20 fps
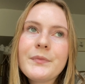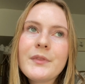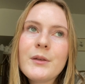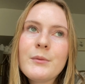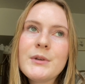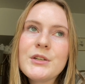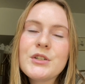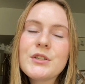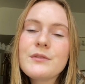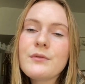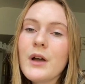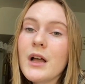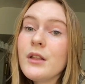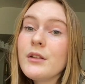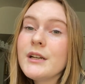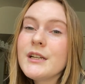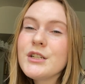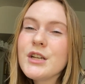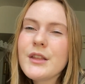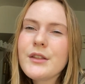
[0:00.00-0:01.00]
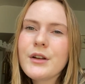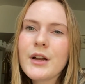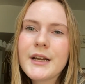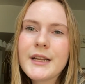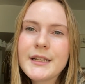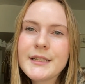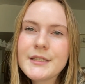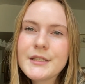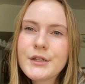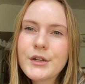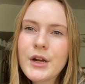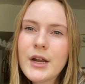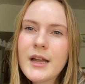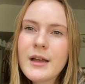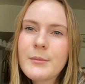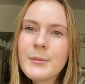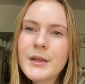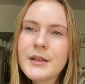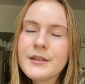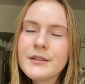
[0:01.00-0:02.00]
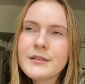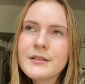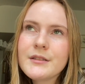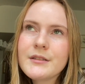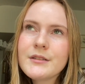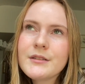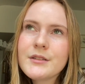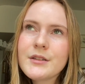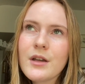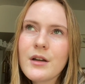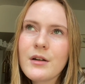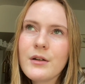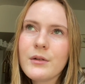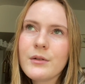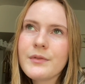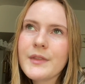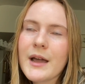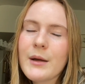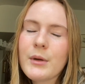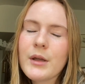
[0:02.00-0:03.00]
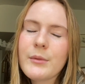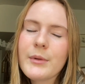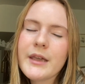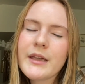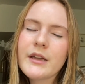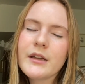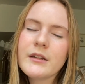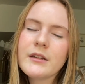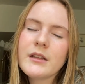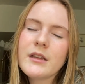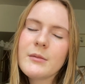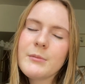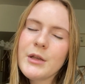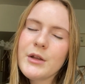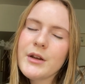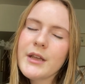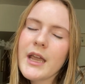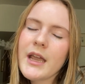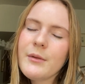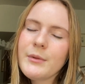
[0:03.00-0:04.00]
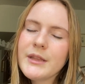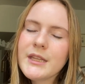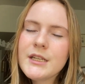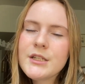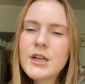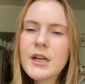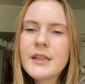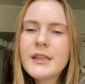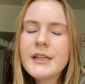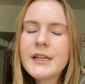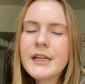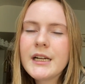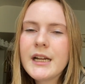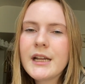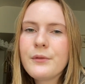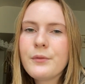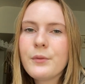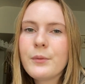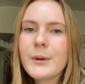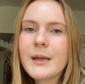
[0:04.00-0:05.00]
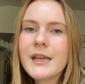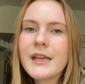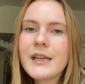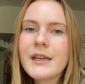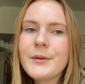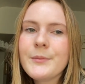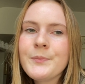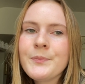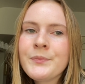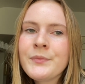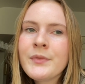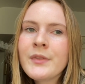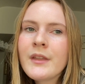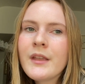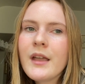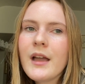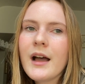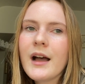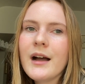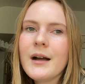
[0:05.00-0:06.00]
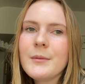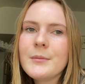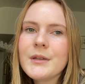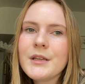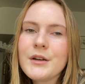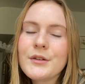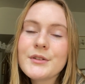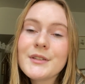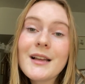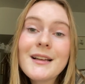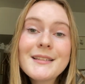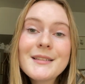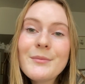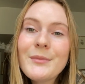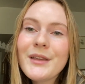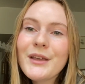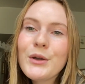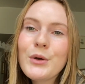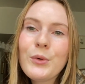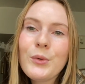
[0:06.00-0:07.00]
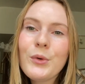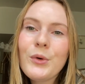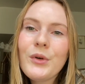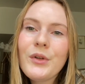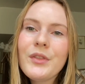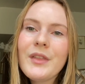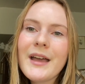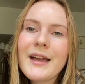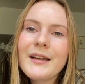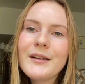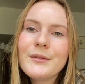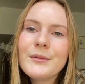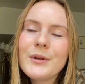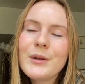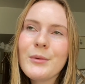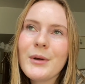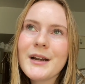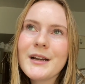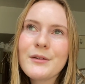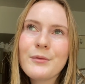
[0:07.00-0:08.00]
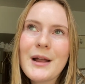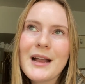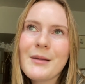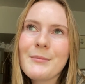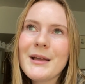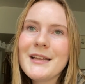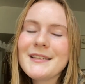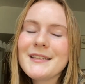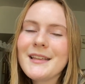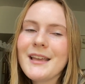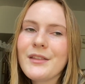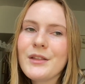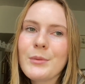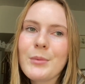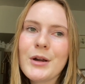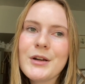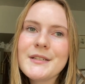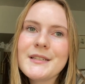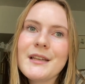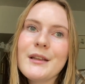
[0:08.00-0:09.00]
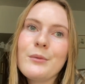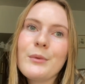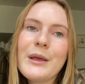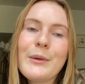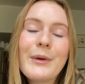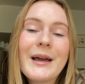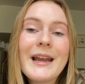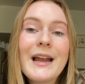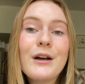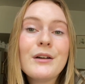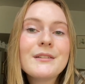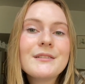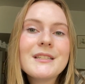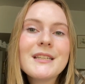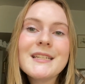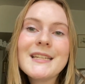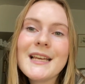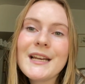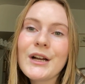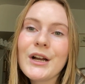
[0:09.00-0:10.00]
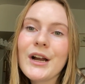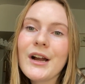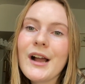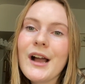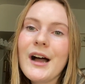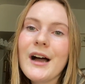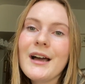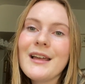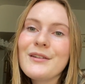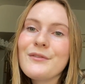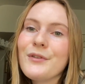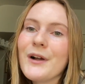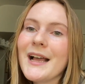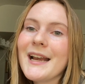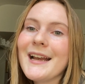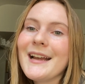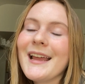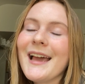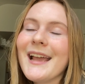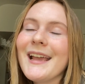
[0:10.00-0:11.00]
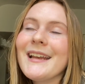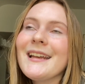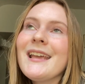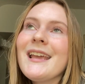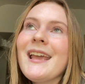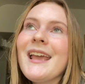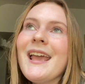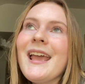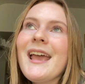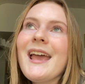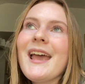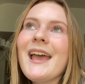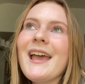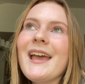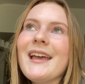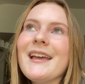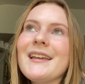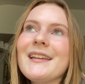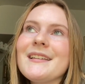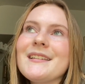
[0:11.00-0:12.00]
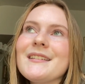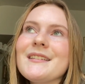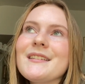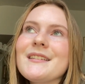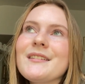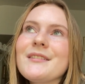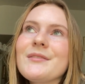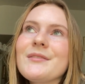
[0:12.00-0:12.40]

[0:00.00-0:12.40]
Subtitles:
We just followed each other on Instagram, and so that way we could communicate with each other if we saw something cool that we wanted to recommend to the other person. We went out to dinner on Friday night, and